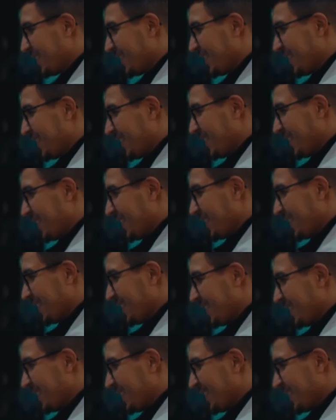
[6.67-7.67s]

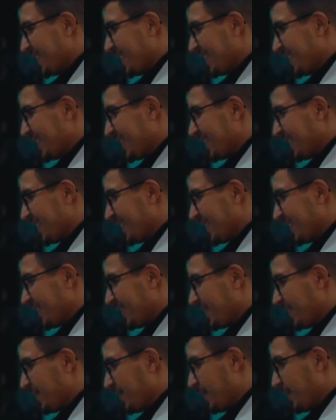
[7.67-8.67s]

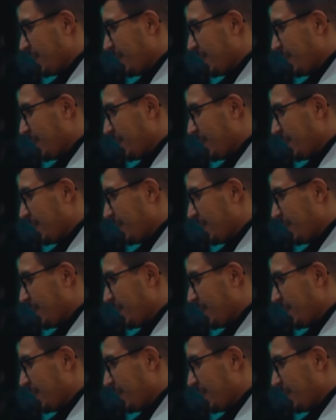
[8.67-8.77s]
No words are spoken by the person on screen.